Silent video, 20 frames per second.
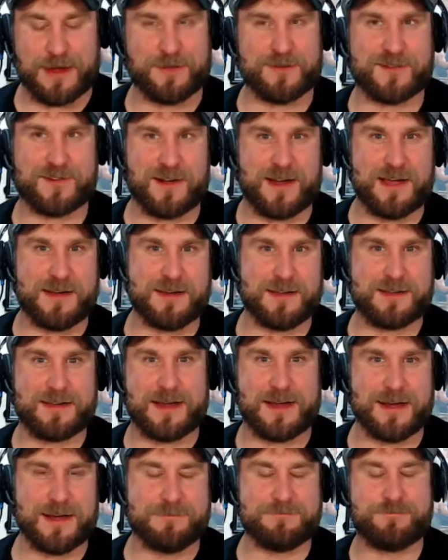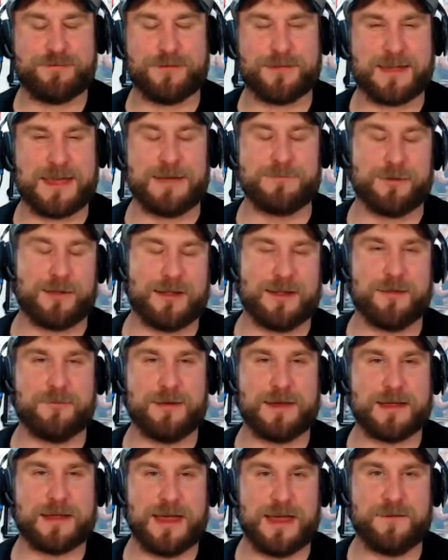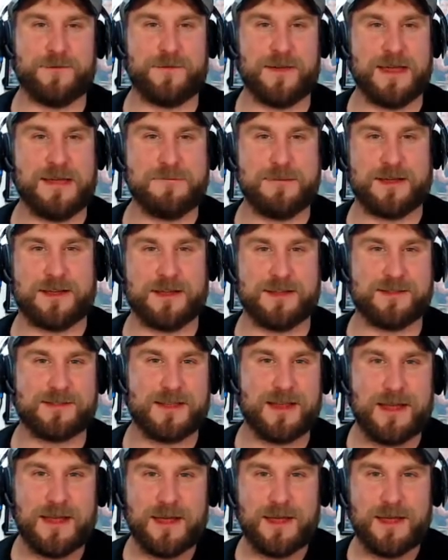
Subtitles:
trying to kind of keep a little bit of kayfabe because